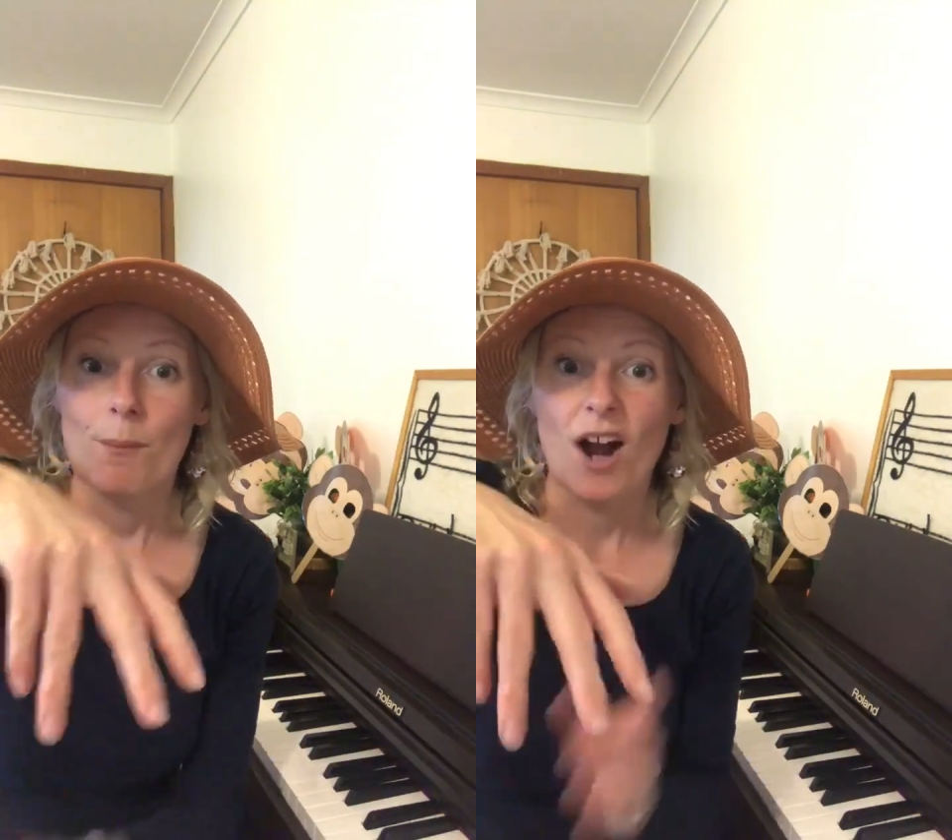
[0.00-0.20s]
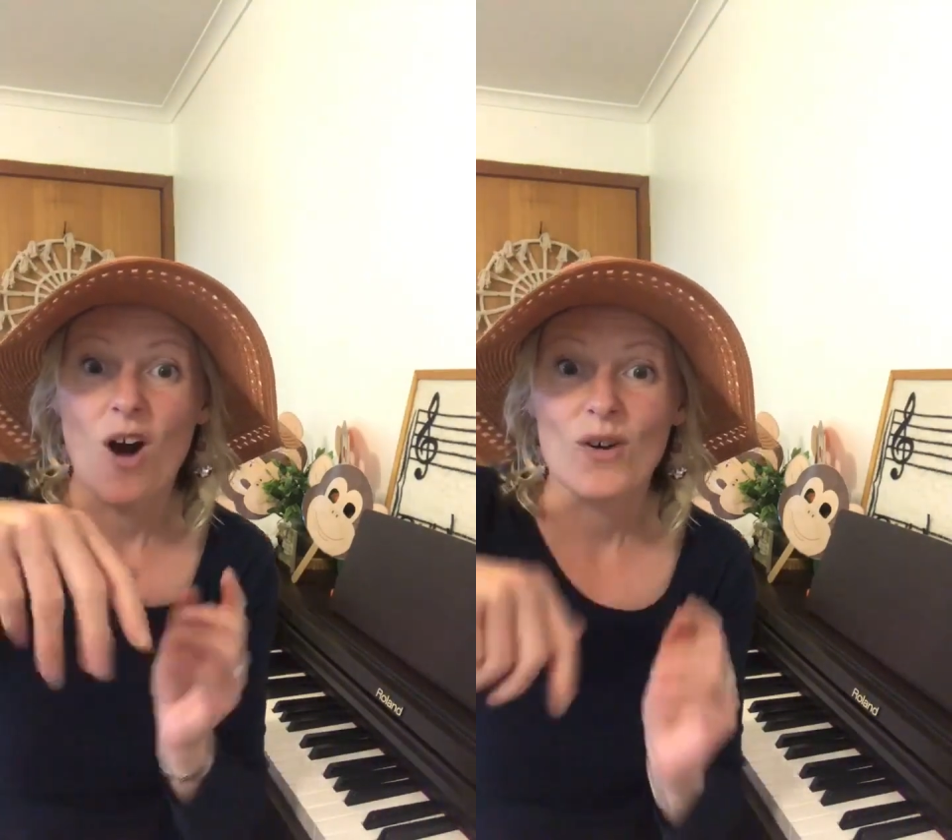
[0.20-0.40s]

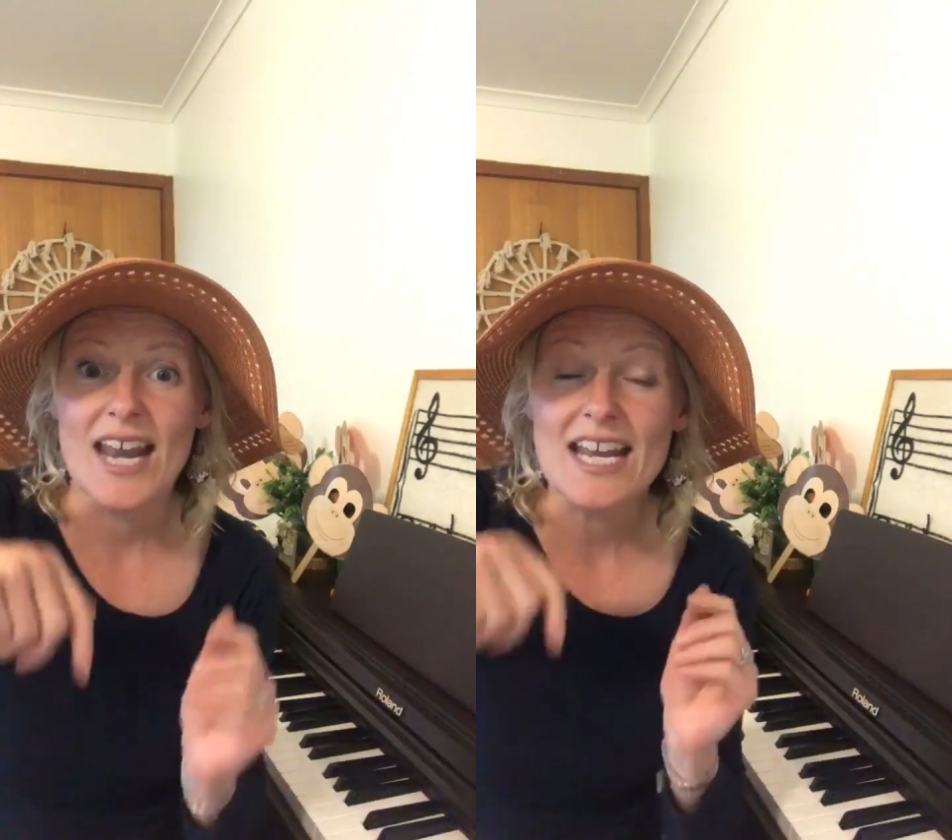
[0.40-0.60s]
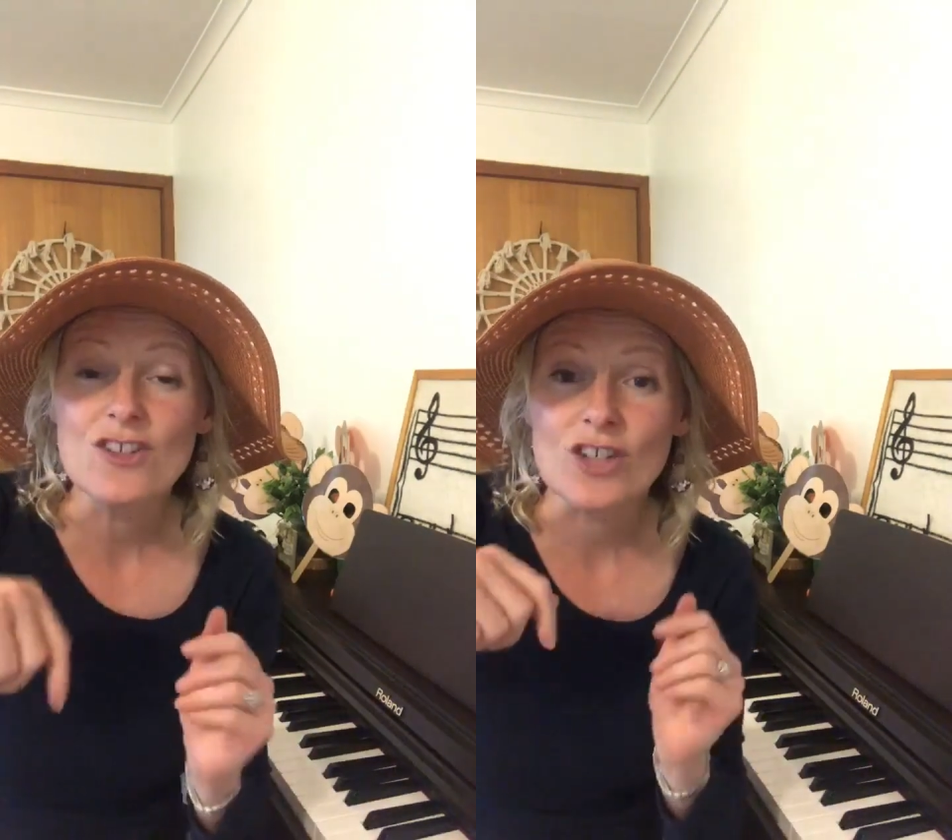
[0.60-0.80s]
but I'll
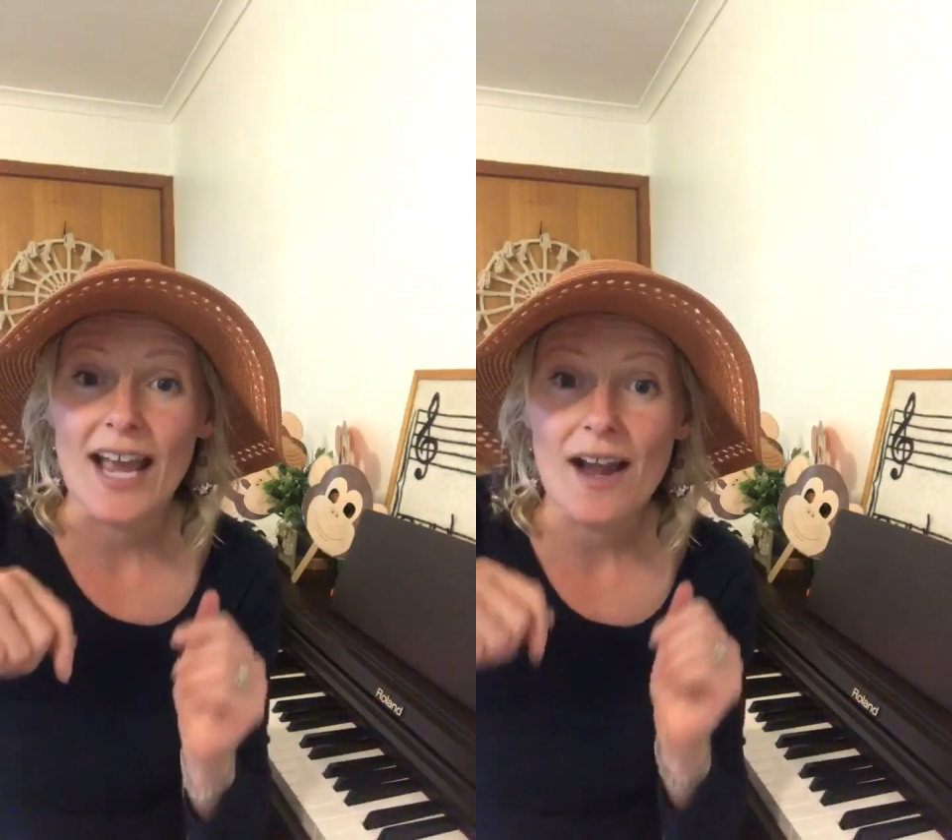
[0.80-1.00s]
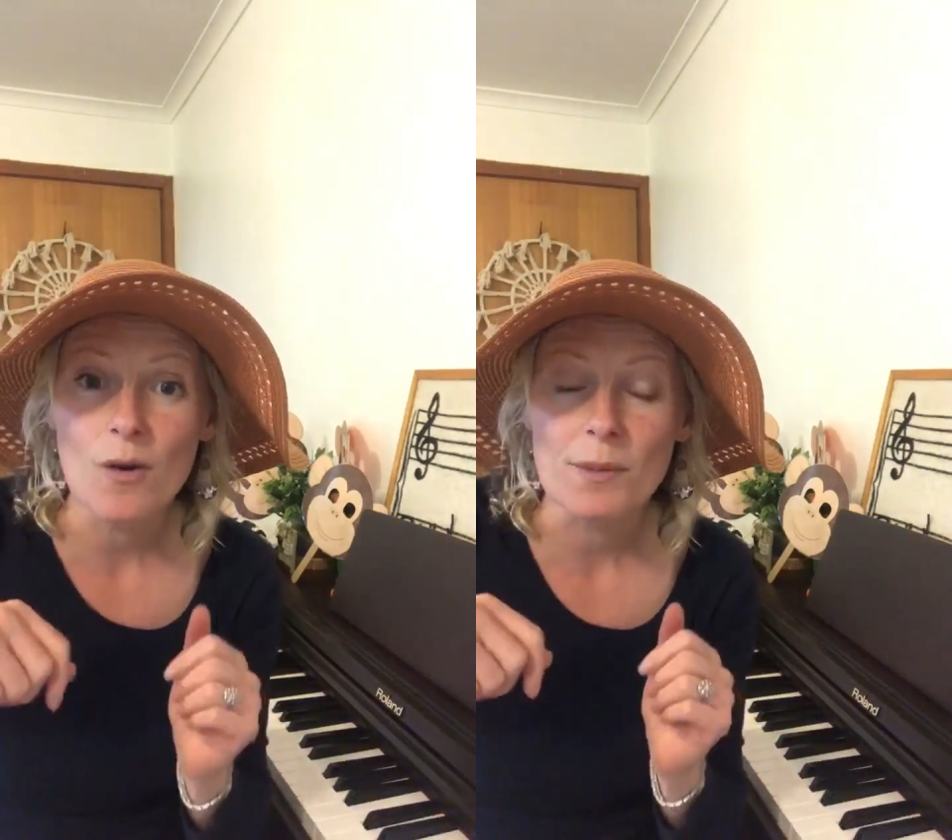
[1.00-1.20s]
need you to
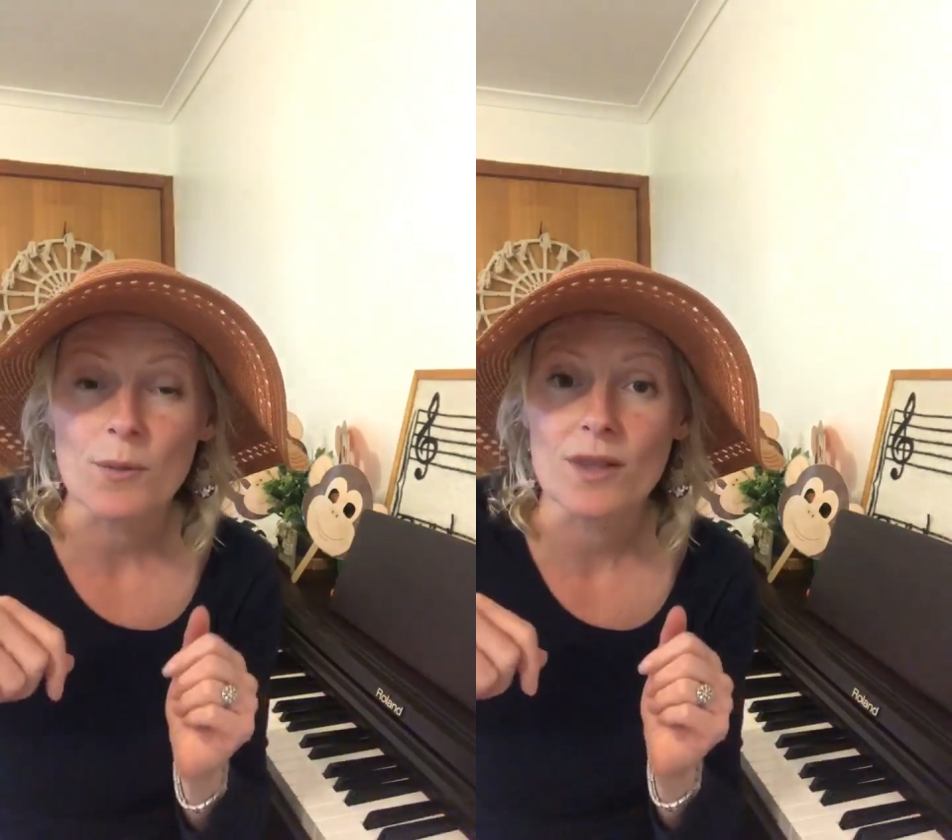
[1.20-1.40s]
help me